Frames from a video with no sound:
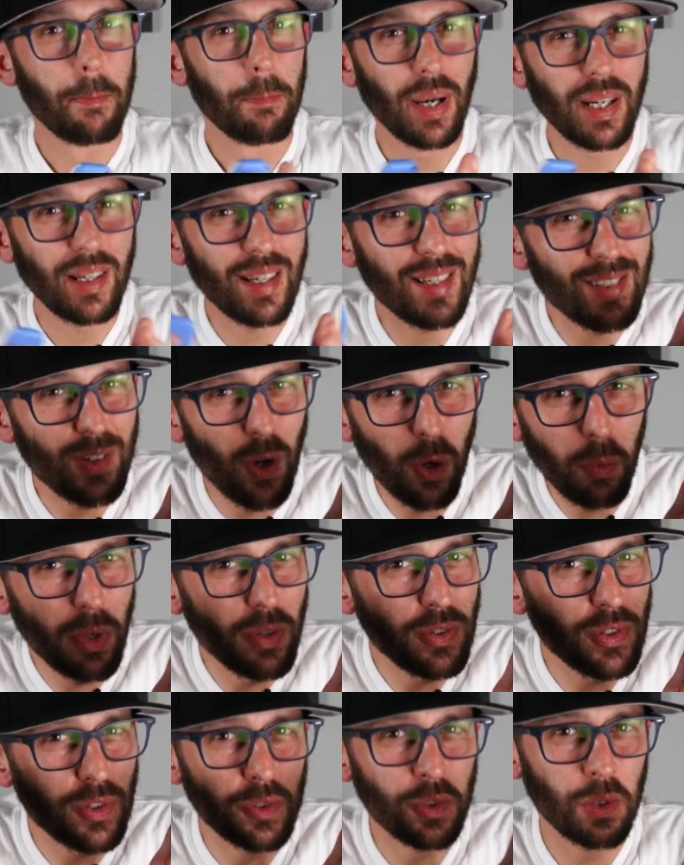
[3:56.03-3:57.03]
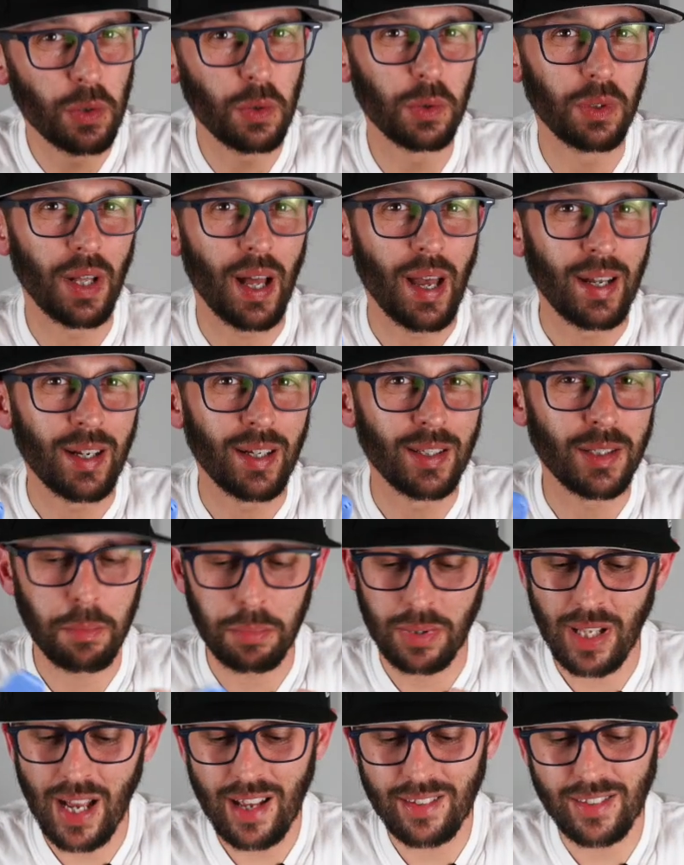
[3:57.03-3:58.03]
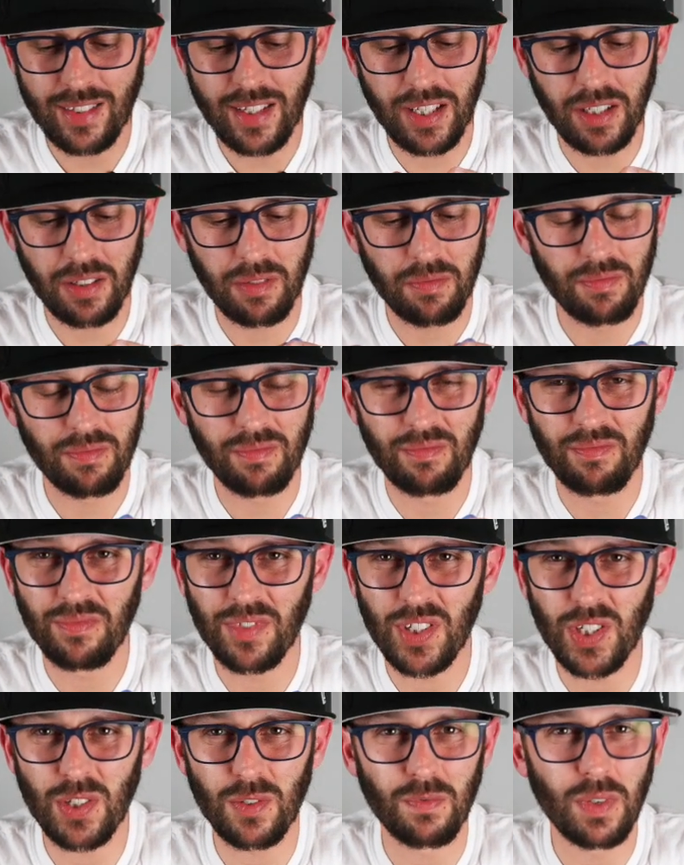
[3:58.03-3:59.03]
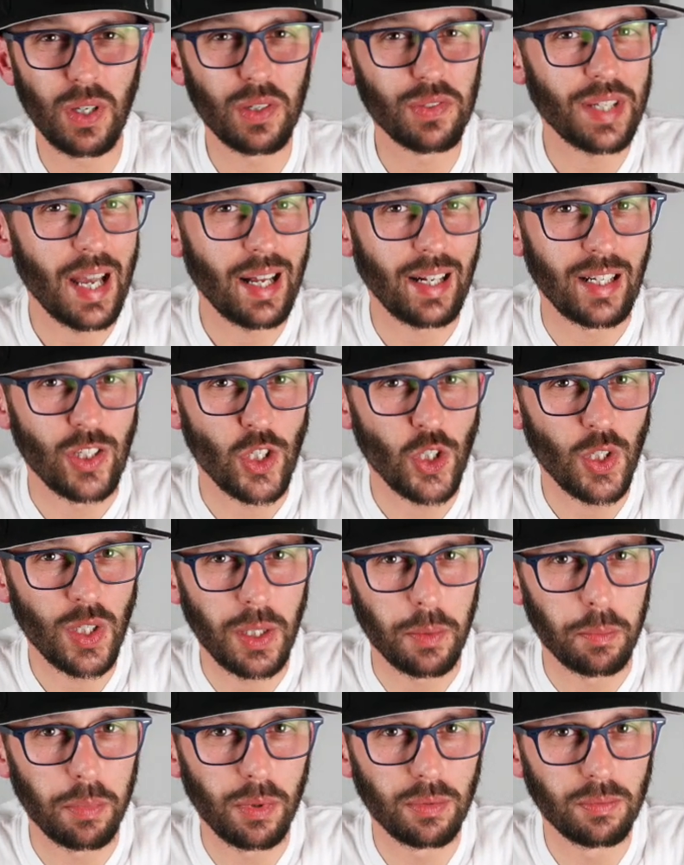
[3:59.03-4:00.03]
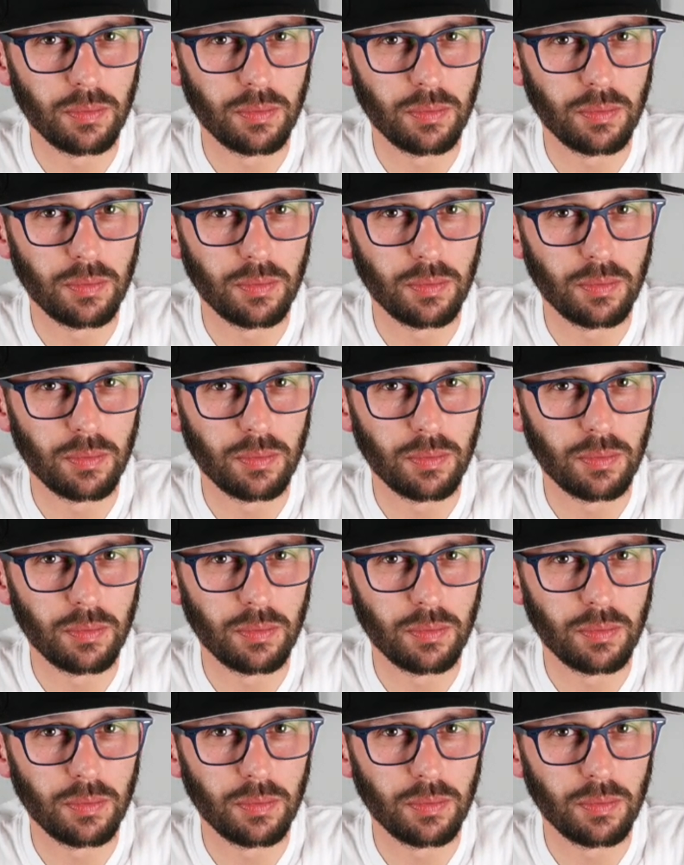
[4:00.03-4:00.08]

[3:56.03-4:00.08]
but it's almost too light and the plastic just feels kind of cheap.